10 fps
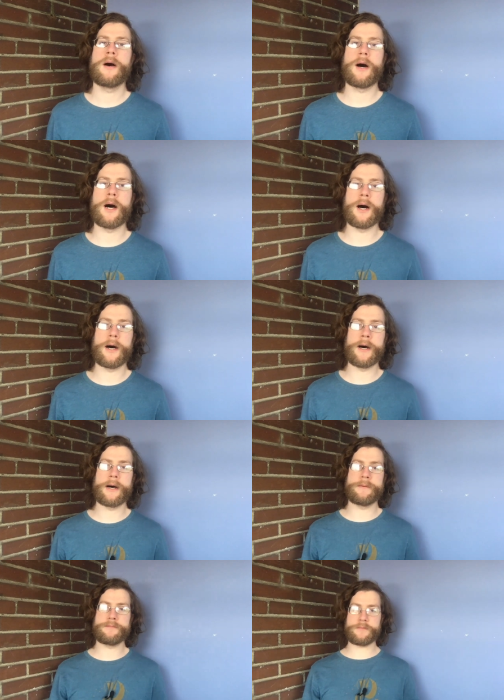
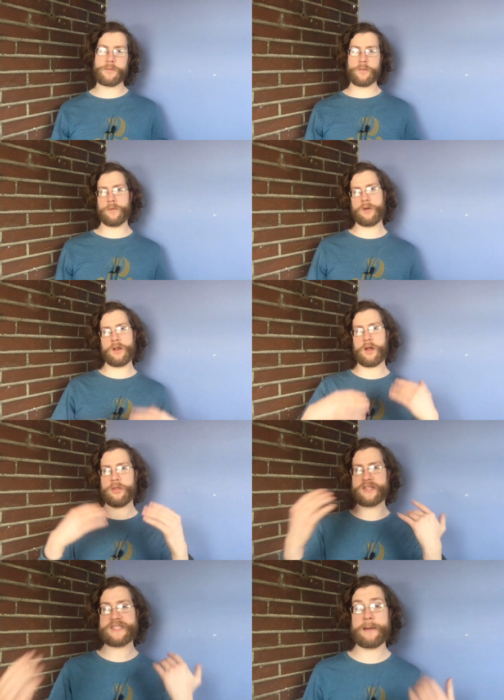um,
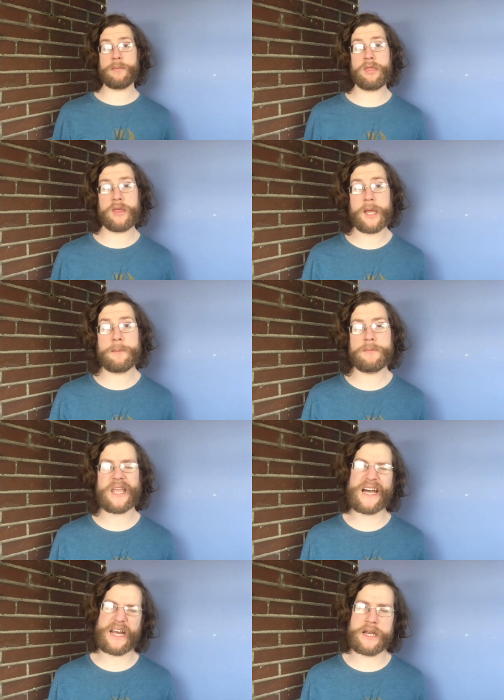along the same theme,
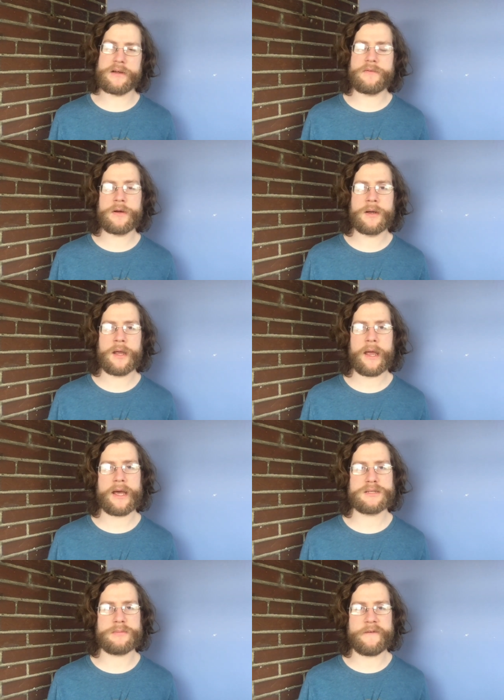kind of
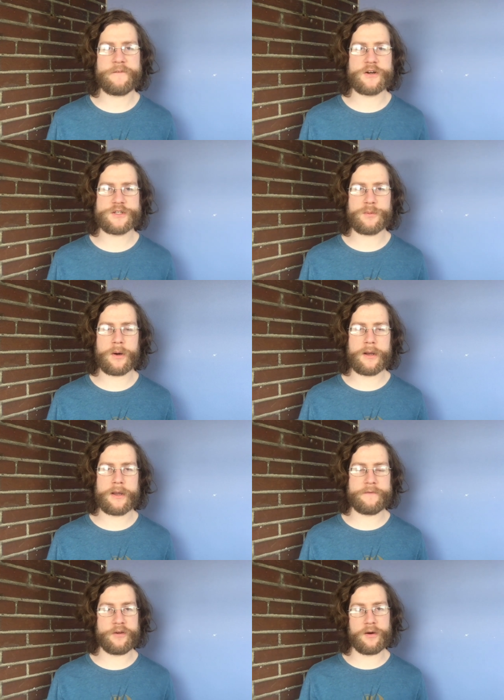as my first one.
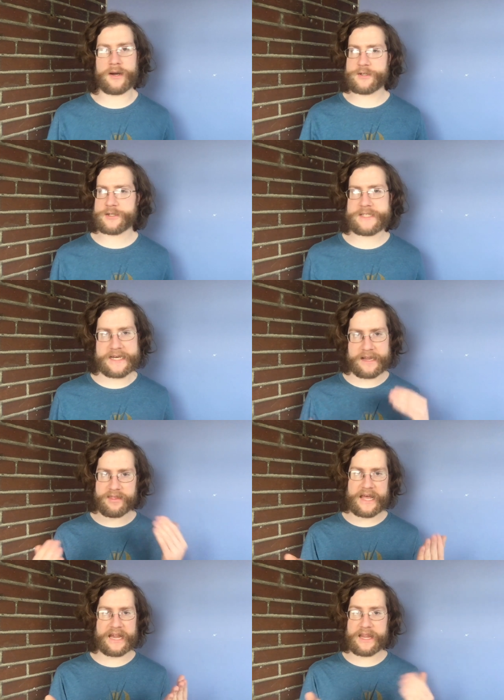If you're interested in
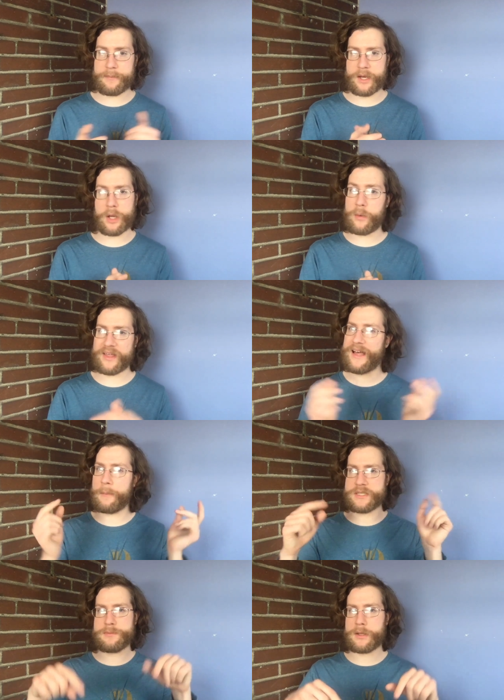that, let me know in the
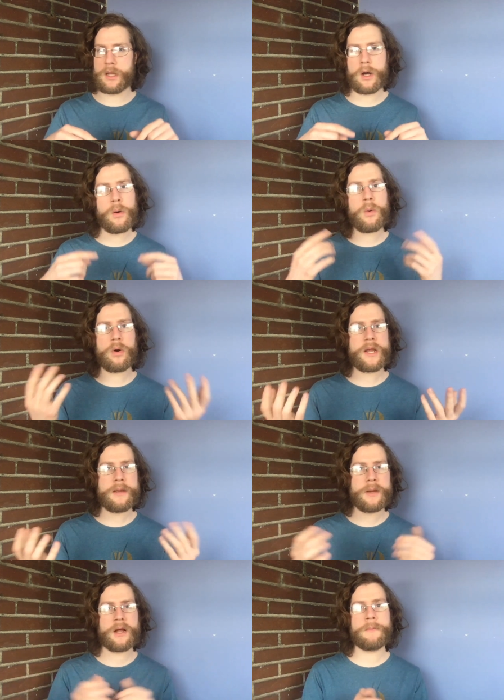comments below or
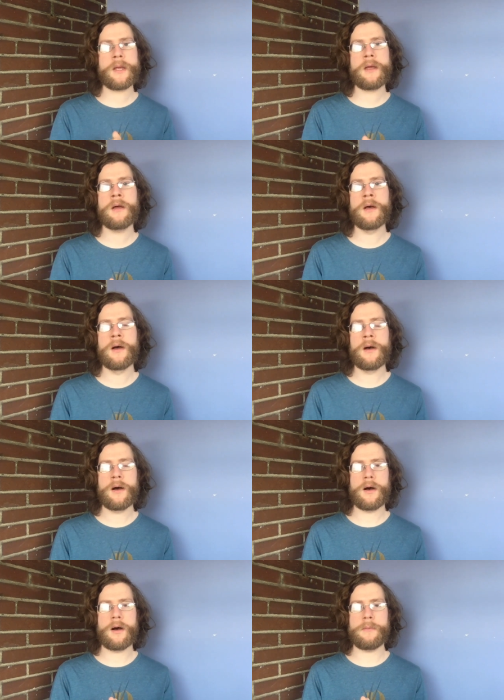email me
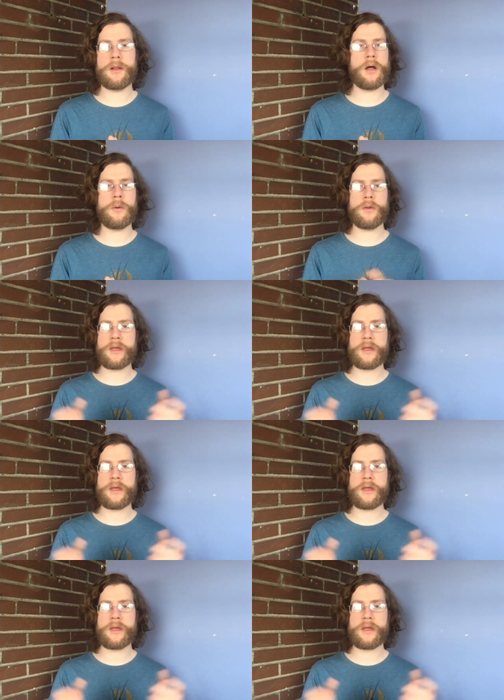um, along with